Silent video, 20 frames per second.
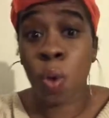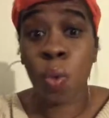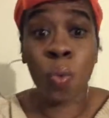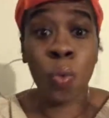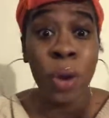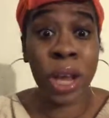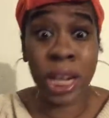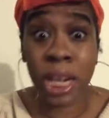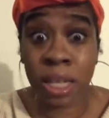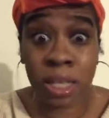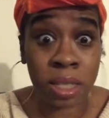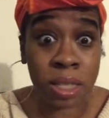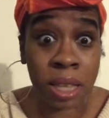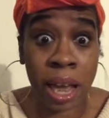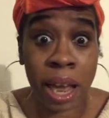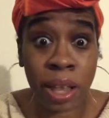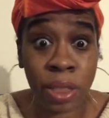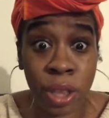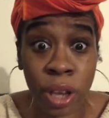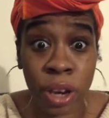went
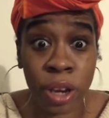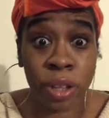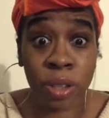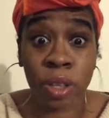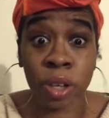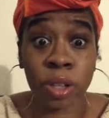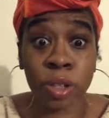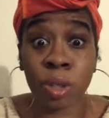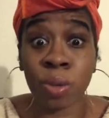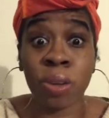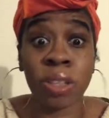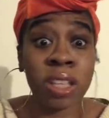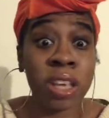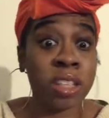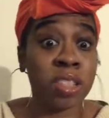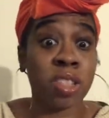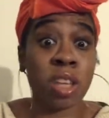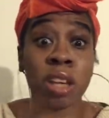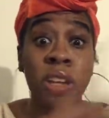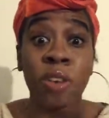inside their tweets
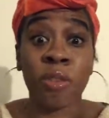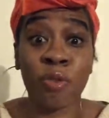and started